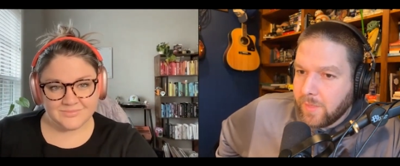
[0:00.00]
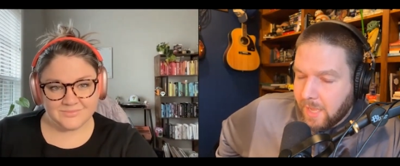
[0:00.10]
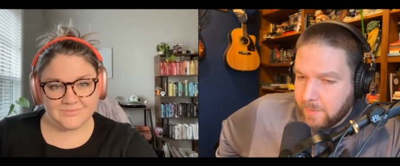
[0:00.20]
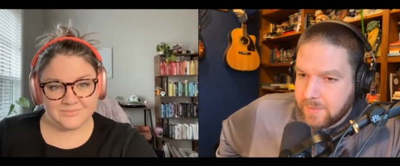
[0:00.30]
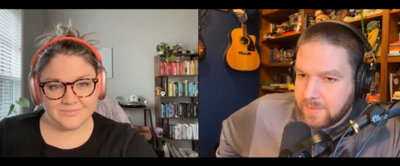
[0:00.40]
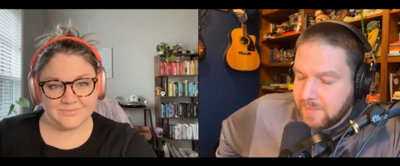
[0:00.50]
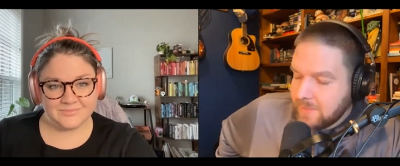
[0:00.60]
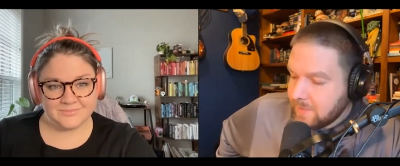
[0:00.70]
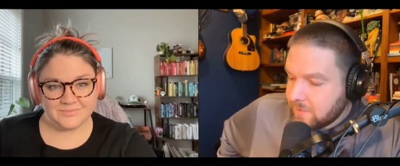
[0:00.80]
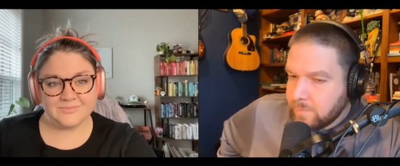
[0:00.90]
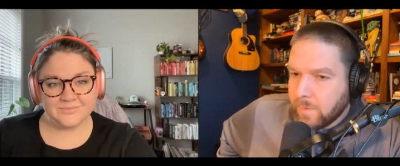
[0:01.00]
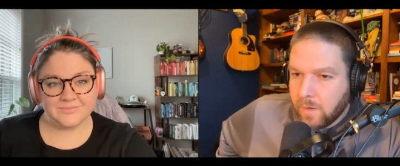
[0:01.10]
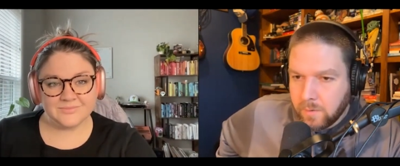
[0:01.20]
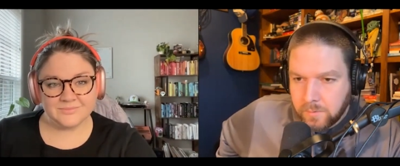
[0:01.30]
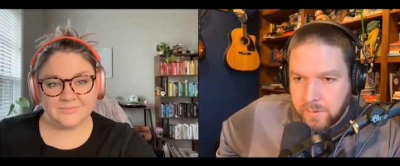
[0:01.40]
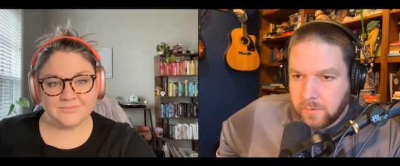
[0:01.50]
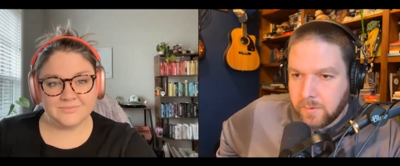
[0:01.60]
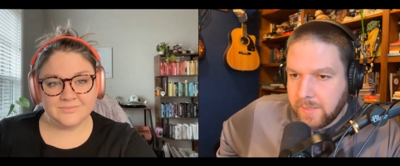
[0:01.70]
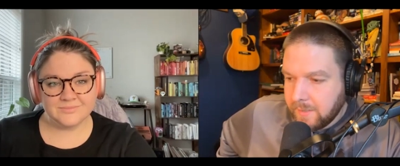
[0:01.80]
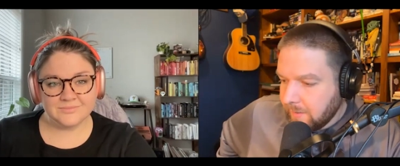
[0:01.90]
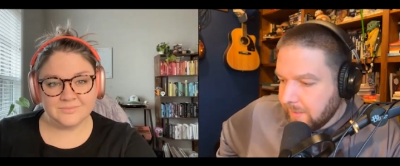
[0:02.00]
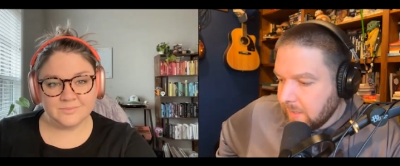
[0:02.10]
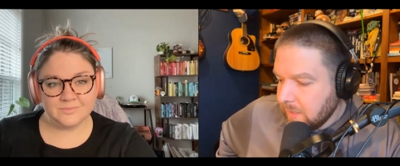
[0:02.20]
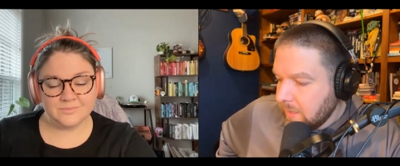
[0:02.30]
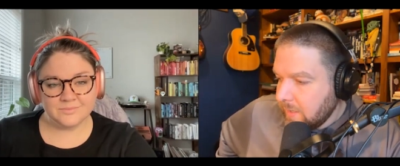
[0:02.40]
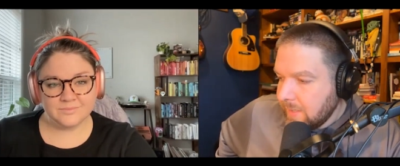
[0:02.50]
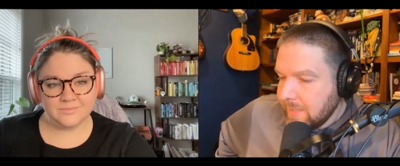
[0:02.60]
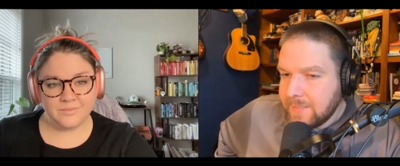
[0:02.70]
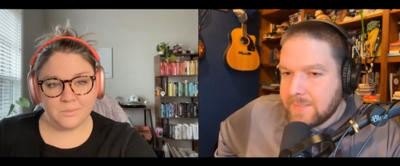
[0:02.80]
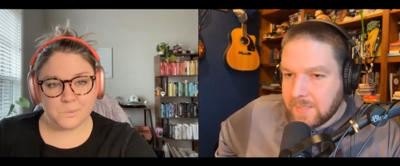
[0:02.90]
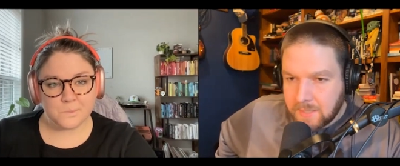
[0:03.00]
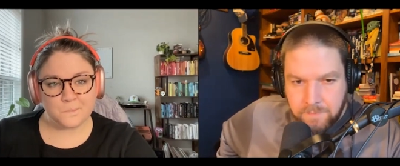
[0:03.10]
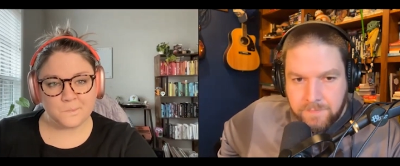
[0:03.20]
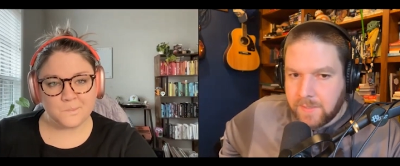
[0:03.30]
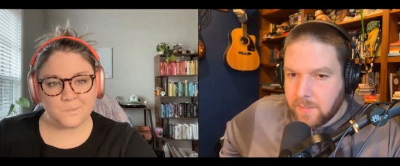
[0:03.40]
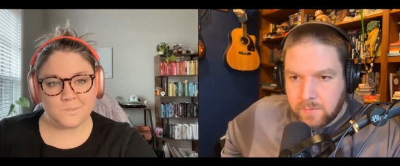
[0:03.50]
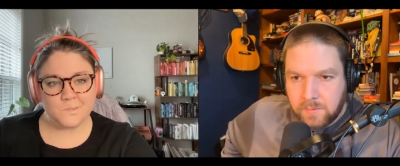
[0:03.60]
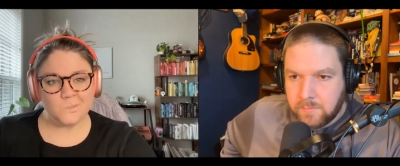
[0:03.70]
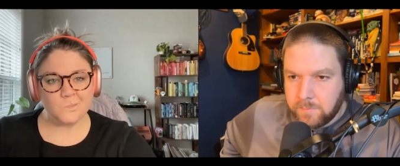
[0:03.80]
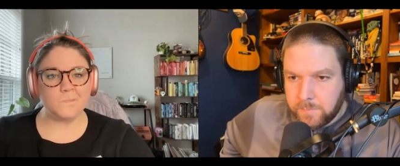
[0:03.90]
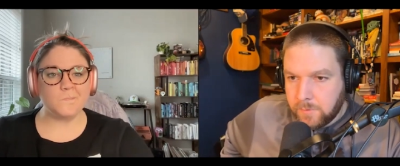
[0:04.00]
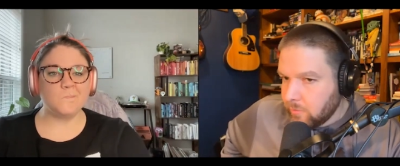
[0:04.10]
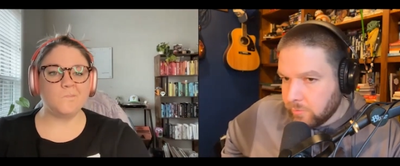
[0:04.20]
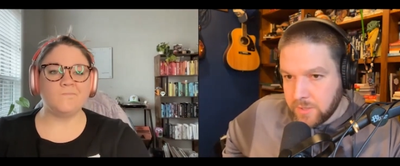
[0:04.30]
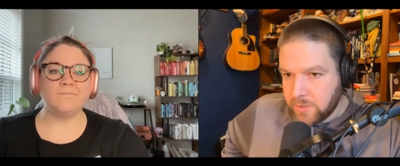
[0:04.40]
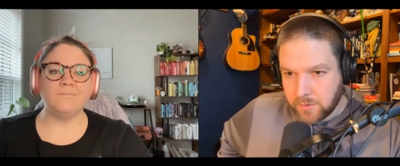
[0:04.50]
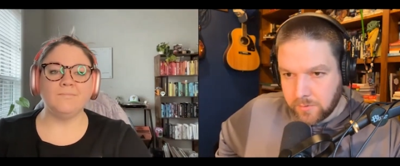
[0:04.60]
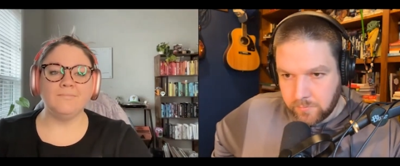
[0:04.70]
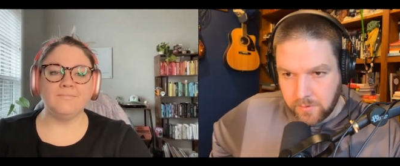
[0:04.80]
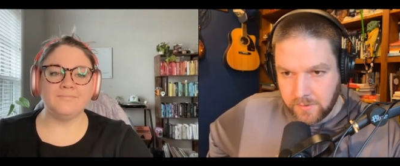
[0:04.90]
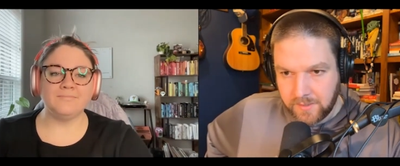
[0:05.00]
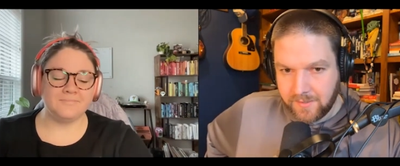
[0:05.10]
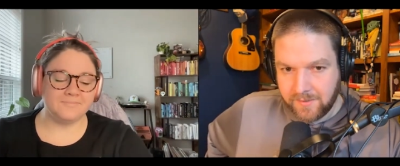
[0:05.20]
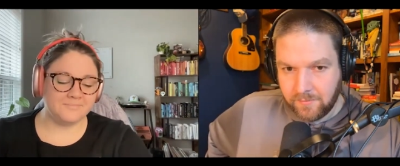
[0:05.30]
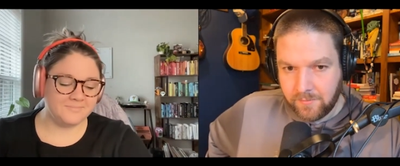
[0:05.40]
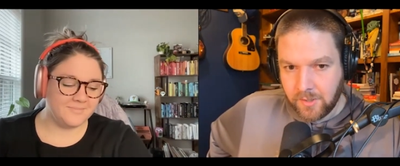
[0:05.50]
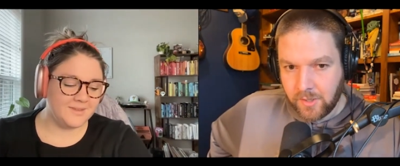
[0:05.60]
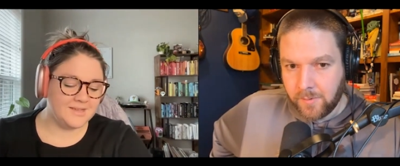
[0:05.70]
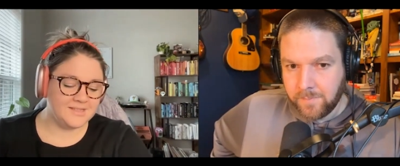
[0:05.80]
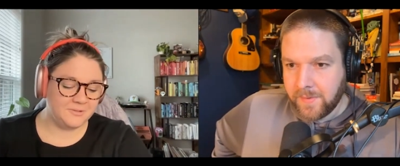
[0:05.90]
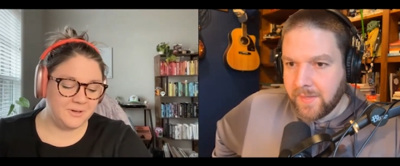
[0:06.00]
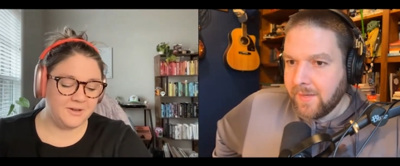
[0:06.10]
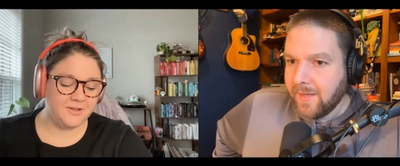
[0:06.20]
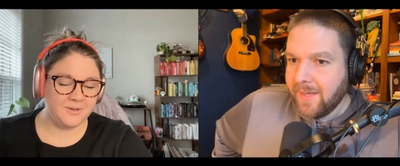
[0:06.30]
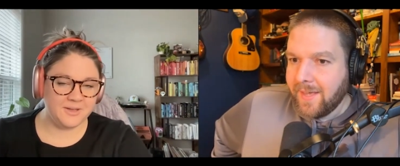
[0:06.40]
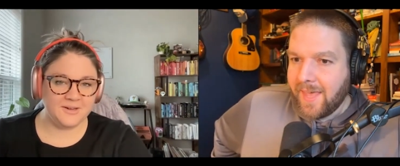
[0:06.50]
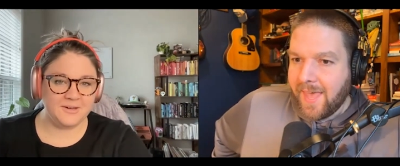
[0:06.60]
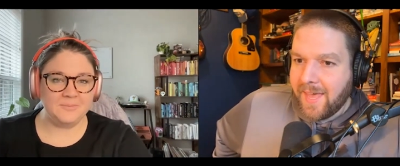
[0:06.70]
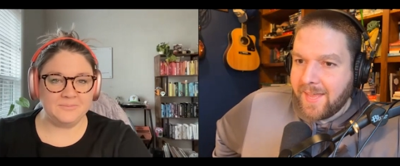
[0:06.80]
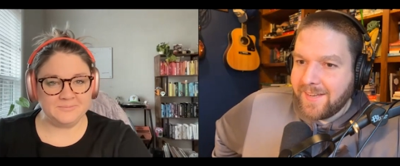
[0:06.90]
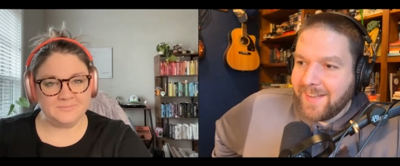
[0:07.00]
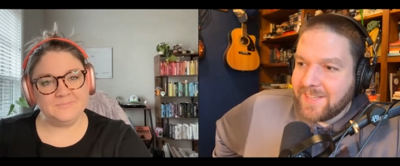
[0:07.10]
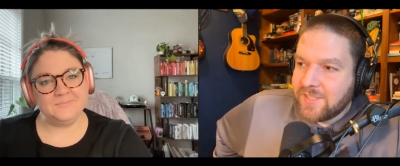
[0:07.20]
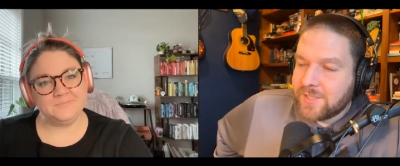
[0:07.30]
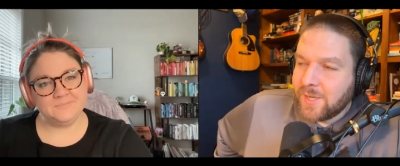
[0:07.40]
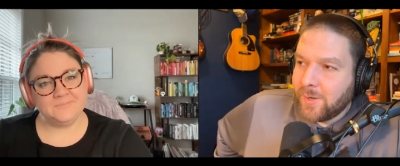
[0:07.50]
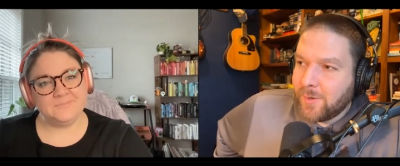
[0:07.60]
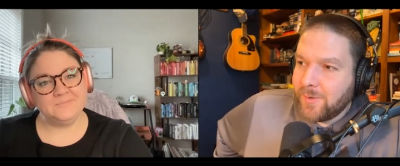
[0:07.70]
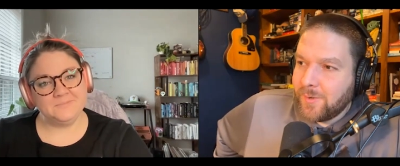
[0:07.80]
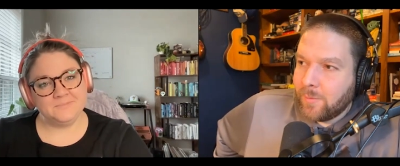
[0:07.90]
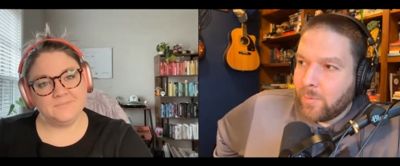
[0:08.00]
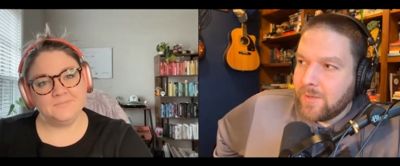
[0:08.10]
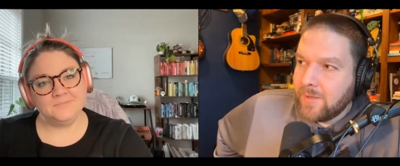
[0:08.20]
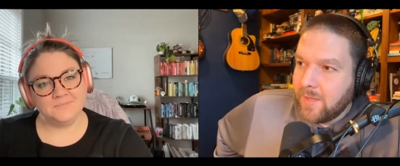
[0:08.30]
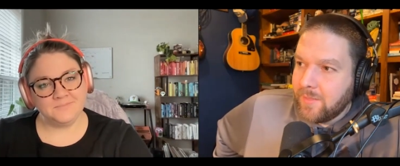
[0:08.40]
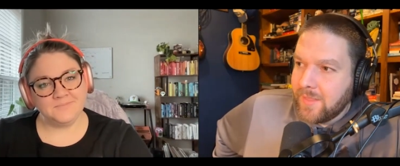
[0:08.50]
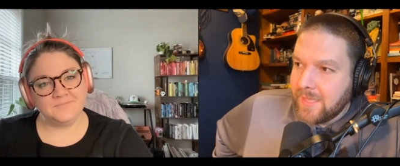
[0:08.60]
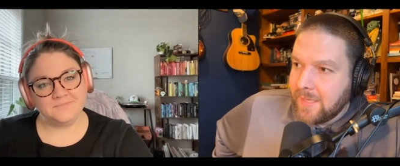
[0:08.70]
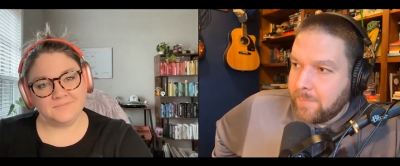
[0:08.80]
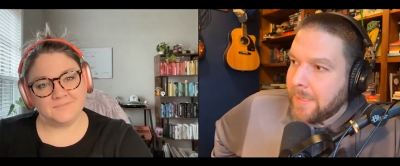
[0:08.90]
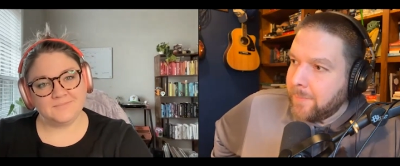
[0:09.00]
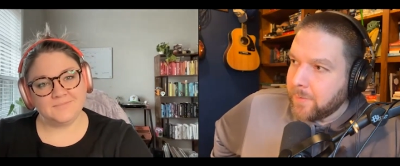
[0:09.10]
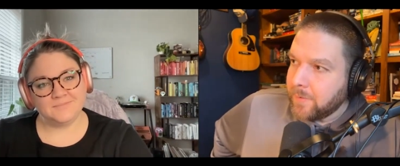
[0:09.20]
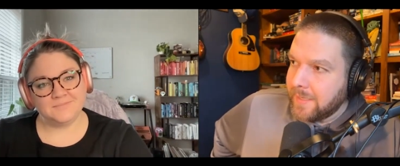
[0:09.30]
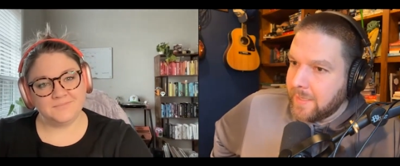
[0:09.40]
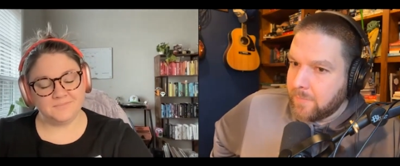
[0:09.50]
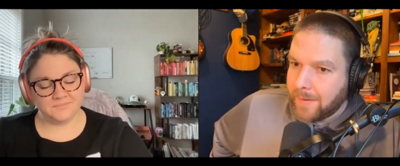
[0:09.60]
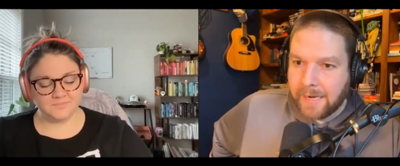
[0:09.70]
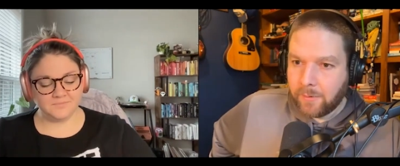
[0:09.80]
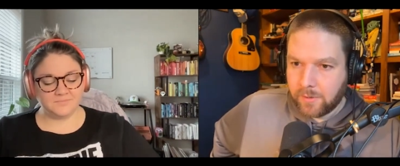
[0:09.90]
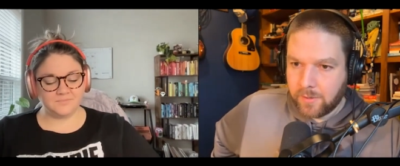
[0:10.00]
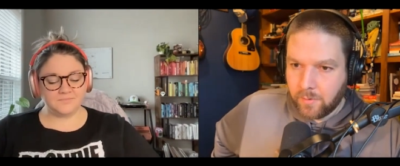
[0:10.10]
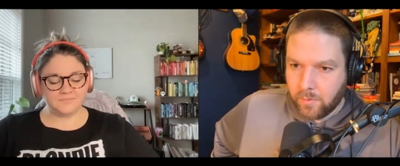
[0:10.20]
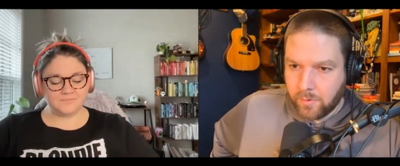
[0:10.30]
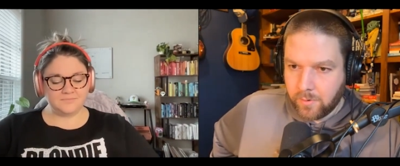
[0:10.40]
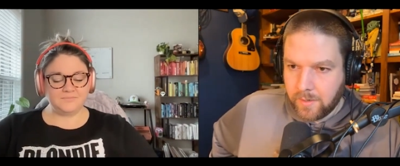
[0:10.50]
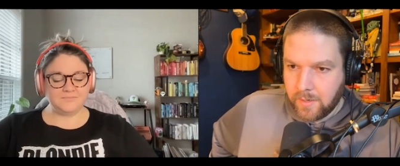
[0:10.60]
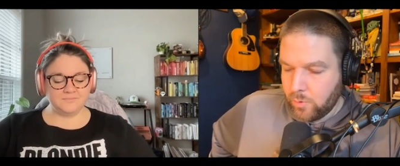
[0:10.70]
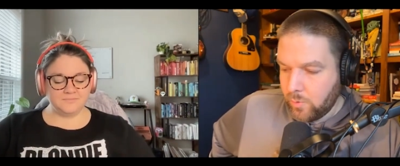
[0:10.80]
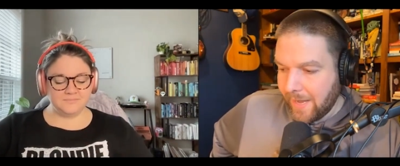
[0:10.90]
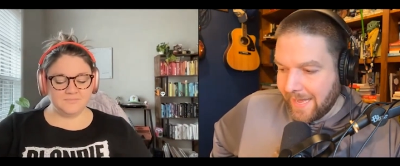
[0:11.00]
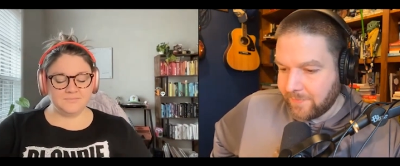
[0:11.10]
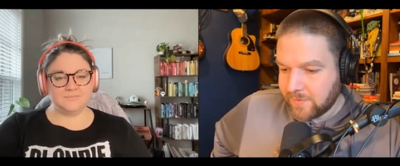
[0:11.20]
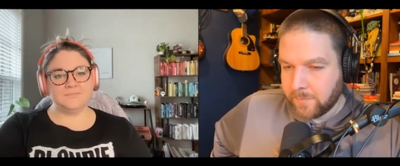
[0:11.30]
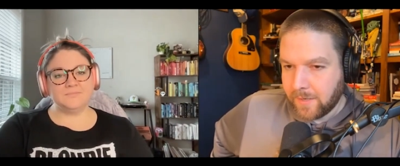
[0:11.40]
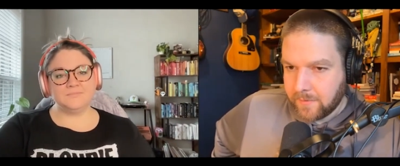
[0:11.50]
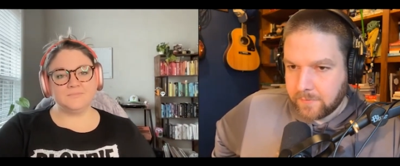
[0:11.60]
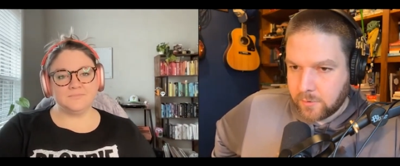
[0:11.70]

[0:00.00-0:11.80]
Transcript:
Speaker 1: the hobbits, he's a small little it like insignificant creature really mm, you know i
Speaker 2: see where you're going here. and
Speaker 1: and so like when the people in power or who have some kind of